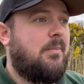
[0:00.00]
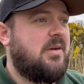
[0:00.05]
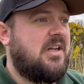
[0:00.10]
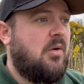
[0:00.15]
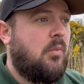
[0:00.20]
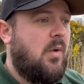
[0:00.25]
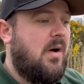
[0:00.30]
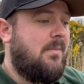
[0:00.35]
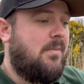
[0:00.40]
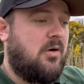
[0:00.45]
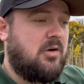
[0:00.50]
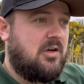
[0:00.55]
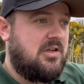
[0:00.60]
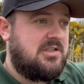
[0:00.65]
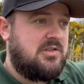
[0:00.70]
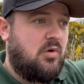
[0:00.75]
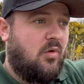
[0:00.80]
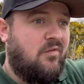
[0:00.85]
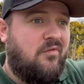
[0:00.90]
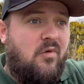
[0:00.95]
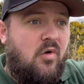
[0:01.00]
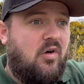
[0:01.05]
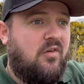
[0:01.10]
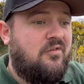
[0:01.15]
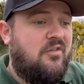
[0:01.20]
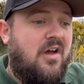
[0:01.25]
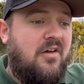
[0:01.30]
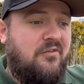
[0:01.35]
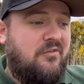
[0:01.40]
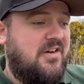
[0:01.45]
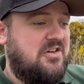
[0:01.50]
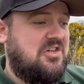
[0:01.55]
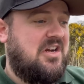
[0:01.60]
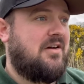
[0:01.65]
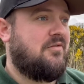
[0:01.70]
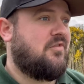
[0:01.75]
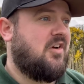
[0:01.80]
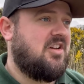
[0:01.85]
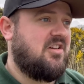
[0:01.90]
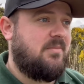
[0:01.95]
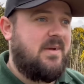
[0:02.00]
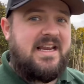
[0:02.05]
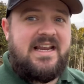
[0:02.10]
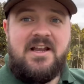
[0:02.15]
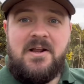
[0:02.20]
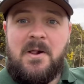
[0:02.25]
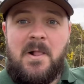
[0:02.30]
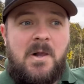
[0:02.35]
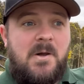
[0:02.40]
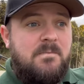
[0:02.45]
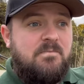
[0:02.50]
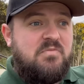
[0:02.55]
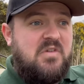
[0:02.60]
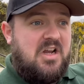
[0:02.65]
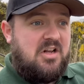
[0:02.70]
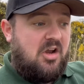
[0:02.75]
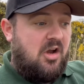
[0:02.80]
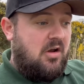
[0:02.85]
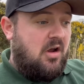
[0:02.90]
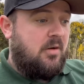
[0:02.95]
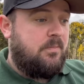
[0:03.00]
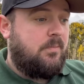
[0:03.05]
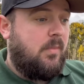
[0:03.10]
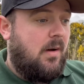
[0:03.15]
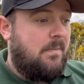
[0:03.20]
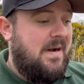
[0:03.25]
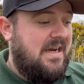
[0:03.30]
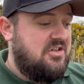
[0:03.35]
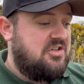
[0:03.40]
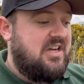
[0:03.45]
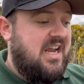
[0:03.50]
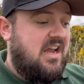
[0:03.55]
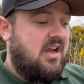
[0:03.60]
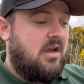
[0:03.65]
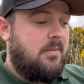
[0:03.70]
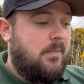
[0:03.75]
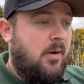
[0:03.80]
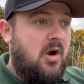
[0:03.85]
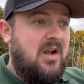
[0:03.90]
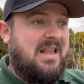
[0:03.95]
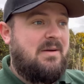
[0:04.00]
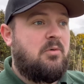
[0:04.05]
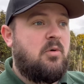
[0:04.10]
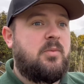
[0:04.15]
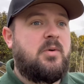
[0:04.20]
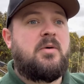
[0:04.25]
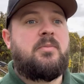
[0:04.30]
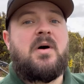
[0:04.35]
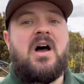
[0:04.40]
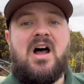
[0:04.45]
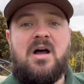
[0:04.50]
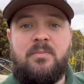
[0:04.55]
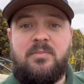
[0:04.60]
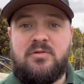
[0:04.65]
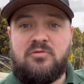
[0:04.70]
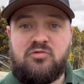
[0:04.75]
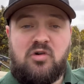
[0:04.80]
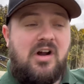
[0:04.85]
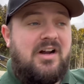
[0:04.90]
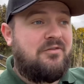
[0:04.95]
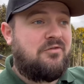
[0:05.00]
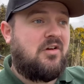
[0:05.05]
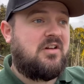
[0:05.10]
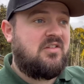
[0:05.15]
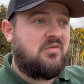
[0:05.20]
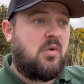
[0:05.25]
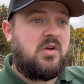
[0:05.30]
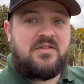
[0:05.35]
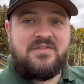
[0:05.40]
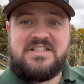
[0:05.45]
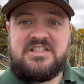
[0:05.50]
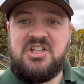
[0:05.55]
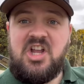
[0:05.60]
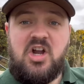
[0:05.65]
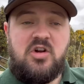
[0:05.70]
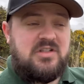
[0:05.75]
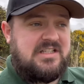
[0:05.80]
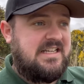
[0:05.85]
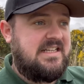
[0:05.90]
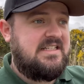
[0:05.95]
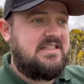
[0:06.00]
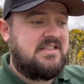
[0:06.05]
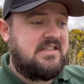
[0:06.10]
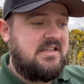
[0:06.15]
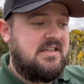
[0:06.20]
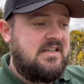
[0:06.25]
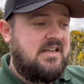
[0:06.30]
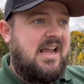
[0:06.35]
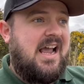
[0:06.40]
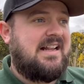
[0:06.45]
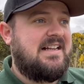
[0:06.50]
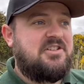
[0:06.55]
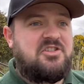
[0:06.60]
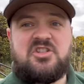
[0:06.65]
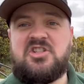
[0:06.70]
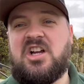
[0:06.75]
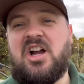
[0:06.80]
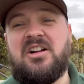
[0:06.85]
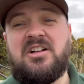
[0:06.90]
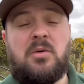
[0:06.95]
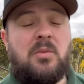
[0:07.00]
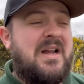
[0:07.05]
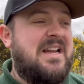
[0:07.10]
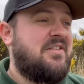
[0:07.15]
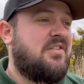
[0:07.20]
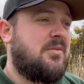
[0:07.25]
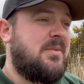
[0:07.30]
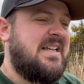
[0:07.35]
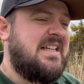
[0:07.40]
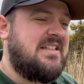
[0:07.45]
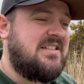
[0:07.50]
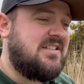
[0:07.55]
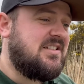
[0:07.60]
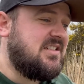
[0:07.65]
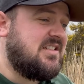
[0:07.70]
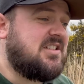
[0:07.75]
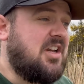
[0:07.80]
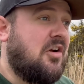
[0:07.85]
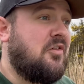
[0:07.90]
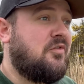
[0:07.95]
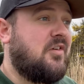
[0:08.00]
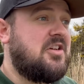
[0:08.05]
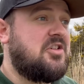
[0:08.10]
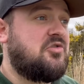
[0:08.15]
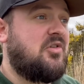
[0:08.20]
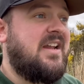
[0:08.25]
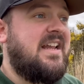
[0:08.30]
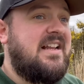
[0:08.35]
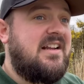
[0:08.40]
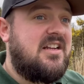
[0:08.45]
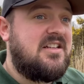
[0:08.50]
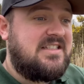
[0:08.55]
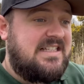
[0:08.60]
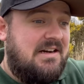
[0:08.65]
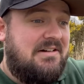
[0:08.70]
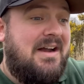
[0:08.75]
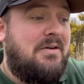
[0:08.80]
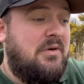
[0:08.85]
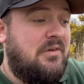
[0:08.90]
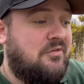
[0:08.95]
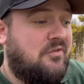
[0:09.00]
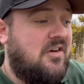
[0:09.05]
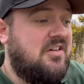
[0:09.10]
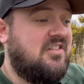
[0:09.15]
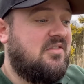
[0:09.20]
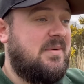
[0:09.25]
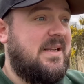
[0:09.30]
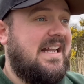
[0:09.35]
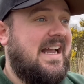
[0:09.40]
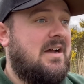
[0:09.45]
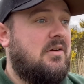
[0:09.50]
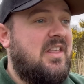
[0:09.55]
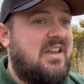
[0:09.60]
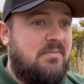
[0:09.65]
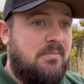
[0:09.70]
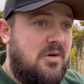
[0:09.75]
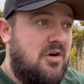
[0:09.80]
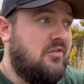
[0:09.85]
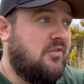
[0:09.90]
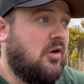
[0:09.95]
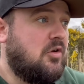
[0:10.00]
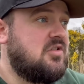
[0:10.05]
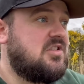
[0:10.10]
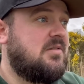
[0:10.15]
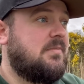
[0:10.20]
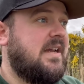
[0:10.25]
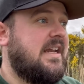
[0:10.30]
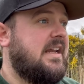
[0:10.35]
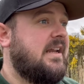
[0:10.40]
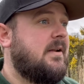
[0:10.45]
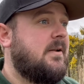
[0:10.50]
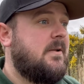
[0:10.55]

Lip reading: But at one point I saw 4 or 5 fish out in front of me, and I managed to get a pineapple pop up right in front of one of its noses, and it just turned away from it. That's so frustrating, because they're out in front of me now. They've moved on to me.